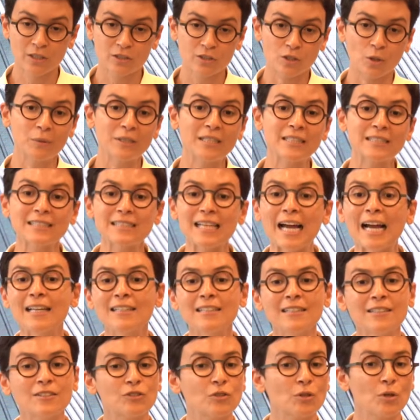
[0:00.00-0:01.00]
So we
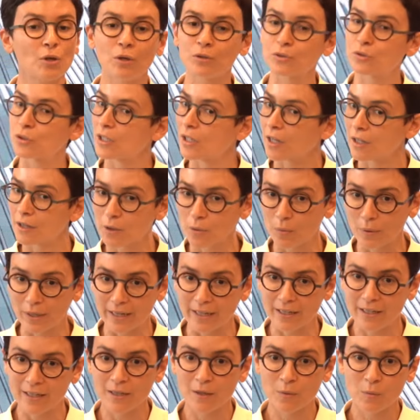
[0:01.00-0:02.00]
decided to go to another
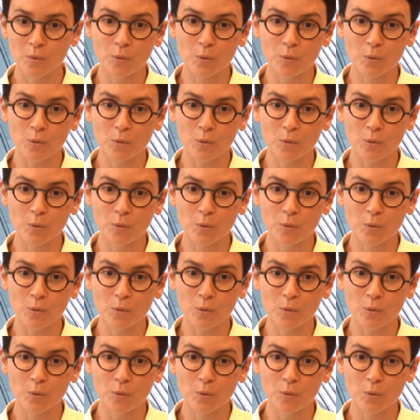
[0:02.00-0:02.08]
way.